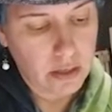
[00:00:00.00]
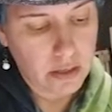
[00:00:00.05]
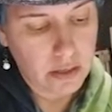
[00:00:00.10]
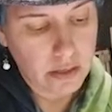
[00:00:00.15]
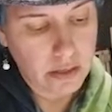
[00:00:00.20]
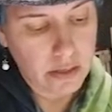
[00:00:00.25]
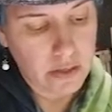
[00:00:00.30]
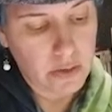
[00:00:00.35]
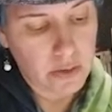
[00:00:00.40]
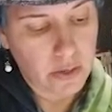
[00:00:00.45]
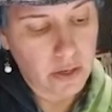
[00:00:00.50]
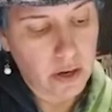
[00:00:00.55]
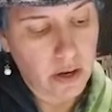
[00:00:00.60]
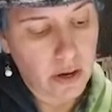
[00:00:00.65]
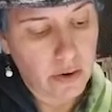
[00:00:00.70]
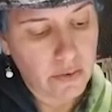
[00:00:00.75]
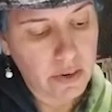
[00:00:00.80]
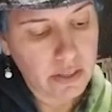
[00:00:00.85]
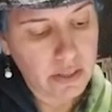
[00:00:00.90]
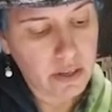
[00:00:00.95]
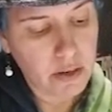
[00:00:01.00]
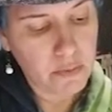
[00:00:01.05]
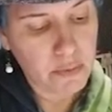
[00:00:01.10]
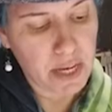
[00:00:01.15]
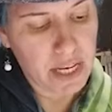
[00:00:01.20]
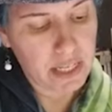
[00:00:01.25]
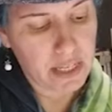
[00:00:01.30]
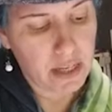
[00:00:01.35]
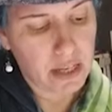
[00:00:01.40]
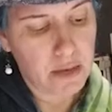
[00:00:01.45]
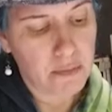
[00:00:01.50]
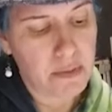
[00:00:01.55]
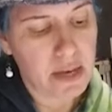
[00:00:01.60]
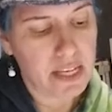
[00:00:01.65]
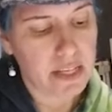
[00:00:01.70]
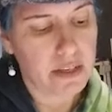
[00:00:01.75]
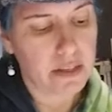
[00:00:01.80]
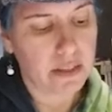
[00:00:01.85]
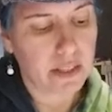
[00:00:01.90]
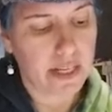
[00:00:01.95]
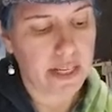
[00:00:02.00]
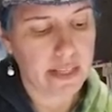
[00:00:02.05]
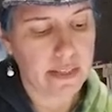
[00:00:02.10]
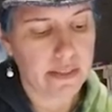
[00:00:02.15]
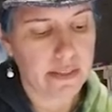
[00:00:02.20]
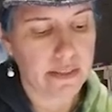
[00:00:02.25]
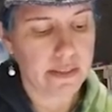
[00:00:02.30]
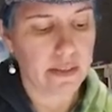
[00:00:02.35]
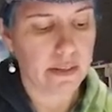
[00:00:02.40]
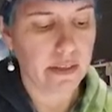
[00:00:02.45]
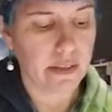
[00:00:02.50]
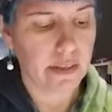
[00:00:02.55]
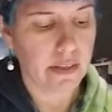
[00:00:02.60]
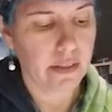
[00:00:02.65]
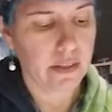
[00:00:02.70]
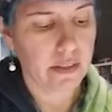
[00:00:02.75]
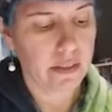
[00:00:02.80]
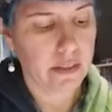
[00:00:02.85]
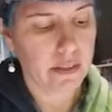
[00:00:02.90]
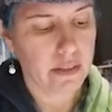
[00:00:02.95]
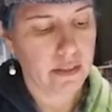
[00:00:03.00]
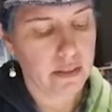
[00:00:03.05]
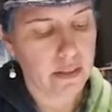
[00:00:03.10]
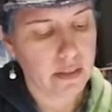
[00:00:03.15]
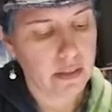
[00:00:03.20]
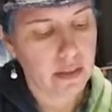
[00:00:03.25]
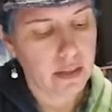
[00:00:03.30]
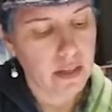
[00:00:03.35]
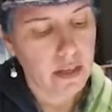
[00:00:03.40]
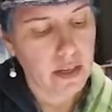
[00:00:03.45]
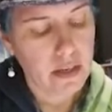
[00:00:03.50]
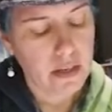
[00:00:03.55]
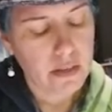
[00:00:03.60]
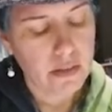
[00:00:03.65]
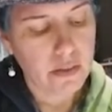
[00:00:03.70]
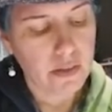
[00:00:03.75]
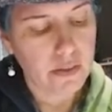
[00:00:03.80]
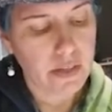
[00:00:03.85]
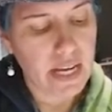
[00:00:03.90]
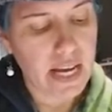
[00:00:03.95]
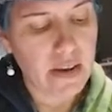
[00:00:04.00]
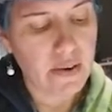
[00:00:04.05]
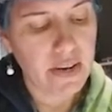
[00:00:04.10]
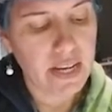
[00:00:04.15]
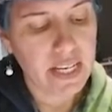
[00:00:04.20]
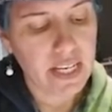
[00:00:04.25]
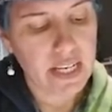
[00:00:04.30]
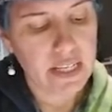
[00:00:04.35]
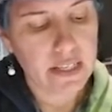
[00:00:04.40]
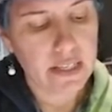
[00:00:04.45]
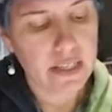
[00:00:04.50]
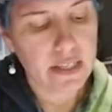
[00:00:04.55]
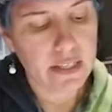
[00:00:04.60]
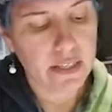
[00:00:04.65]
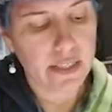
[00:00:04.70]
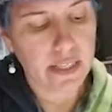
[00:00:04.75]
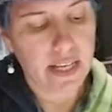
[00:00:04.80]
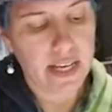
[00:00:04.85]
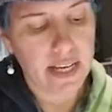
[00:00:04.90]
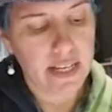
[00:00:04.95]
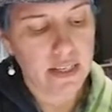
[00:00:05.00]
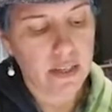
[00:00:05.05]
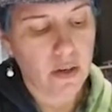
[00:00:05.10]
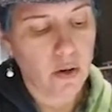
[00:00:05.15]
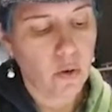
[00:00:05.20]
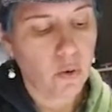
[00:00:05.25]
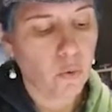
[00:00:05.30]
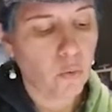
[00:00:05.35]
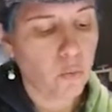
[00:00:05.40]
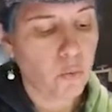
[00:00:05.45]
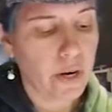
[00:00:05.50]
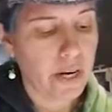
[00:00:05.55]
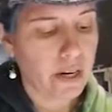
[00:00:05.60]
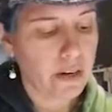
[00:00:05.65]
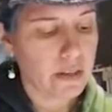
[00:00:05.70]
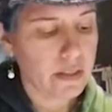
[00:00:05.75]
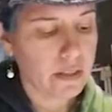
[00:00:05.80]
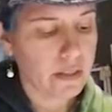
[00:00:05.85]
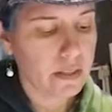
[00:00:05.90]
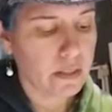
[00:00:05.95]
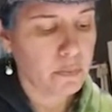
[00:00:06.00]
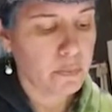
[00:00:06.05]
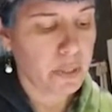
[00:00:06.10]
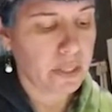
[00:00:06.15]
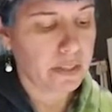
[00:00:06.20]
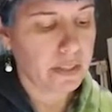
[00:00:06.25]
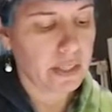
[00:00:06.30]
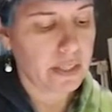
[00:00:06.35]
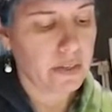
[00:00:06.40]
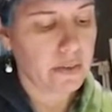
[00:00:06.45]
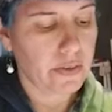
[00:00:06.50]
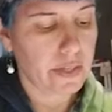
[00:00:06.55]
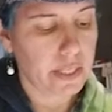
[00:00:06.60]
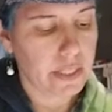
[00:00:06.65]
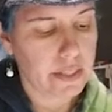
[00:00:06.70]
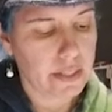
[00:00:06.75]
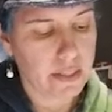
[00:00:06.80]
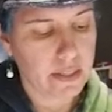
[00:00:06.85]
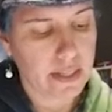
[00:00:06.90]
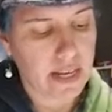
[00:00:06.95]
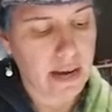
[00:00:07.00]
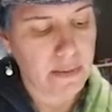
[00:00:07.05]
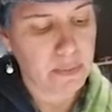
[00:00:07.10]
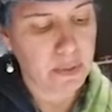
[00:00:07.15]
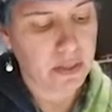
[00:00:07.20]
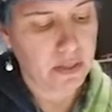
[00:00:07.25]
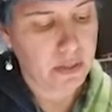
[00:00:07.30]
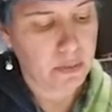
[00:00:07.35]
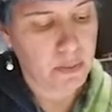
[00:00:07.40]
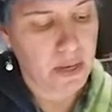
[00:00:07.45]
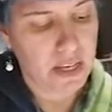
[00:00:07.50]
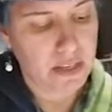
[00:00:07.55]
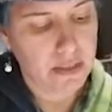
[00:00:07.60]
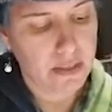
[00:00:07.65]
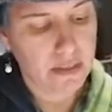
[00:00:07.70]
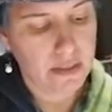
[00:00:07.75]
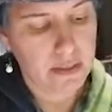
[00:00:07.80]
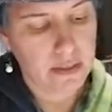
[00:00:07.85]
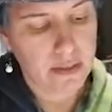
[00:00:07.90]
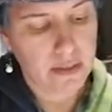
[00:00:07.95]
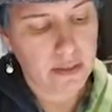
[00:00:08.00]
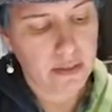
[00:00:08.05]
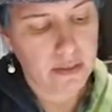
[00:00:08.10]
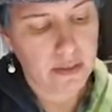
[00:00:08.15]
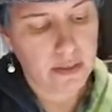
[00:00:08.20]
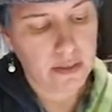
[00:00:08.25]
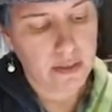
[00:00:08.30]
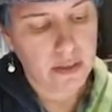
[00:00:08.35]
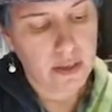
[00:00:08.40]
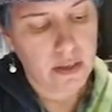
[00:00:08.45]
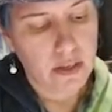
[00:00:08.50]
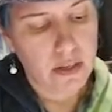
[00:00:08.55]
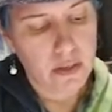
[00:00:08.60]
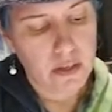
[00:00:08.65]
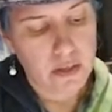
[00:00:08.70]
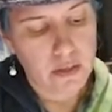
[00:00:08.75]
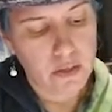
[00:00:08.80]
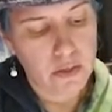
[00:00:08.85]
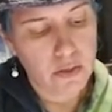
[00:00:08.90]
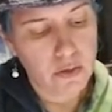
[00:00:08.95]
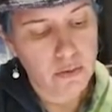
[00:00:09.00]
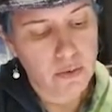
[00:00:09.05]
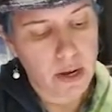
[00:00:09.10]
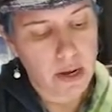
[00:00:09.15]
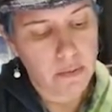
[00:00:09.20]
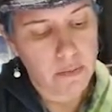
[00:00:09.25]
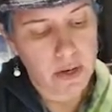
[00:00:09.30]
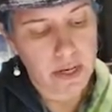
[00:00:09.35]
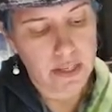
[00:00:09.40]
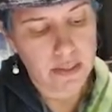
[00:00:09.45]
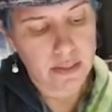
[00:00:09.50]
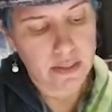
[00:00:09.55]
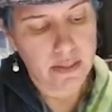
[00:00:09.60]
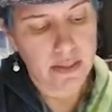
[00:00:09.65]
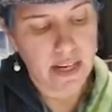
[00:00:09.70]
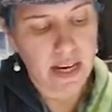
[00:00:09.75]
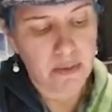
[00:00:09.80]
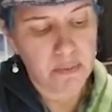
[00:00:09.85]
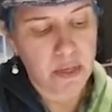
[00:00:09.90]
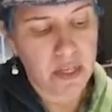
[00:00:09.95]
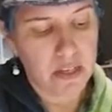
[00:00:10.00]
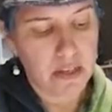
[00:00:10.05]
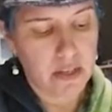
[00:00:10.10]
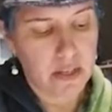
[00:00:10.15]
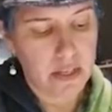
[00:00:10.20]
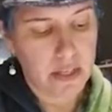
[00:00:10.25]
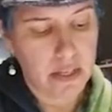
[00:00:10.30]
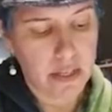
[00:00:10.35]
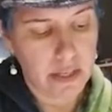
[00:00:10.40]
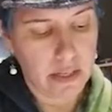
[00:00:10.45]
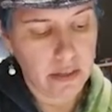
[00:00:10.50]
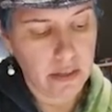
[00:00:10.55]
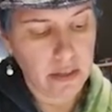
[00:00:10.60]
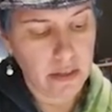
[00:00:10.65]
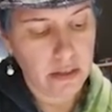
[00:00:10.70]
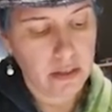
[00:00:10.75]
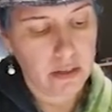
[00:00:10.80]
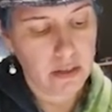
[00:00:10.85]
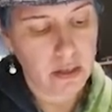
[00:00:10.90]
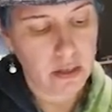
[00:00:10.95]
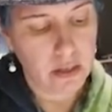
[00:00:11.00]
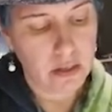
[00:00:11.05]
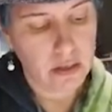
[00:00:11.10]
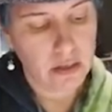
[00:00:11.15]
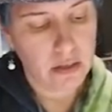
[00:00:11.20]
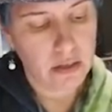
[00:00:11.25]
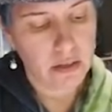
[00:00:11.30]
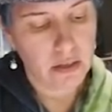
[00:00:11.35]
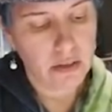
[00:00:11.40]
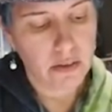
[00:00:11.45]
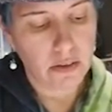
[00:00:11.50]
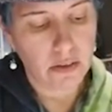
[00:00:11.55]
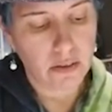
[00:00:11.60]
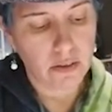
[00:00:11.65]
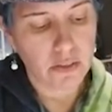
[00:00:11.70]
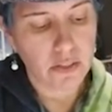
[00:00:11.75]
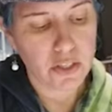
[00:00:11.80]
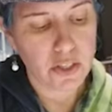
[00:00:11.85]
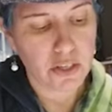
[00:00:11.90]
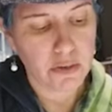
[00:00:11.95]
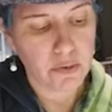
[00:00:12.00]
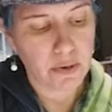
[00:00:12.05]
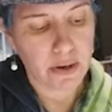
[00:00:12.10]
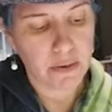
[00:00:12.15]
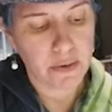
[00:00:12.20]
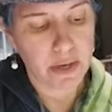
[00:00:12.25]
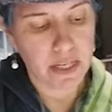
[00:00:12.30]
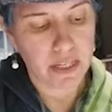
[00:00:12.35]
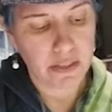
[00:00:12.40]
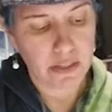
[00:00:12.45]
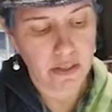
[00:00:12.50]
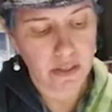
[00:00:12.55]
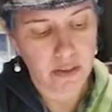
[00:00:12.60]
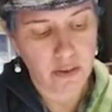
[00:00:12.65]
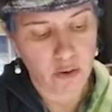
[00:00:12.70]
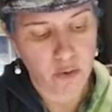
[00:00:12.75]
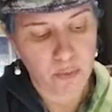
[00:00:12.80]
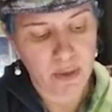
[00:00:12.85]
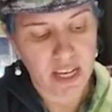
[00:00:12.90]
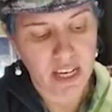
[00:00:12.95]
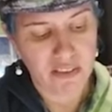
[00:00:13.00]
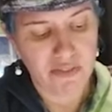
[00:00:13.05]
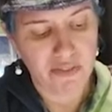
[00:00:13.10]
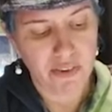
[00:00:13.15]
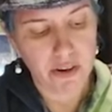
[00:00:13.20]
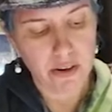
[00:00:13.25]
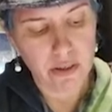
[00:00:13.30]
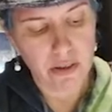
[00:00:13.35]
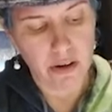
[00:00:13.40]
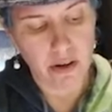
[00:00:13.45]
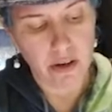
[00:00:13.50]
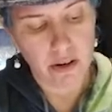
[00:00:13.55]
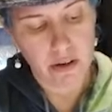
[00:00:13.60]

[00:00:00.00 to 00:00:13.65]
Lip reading: You can always go back and make your lines darker. So now I need to decide, where is this building going to stop in space? Do I want to stop it here? Do I want it to go back further?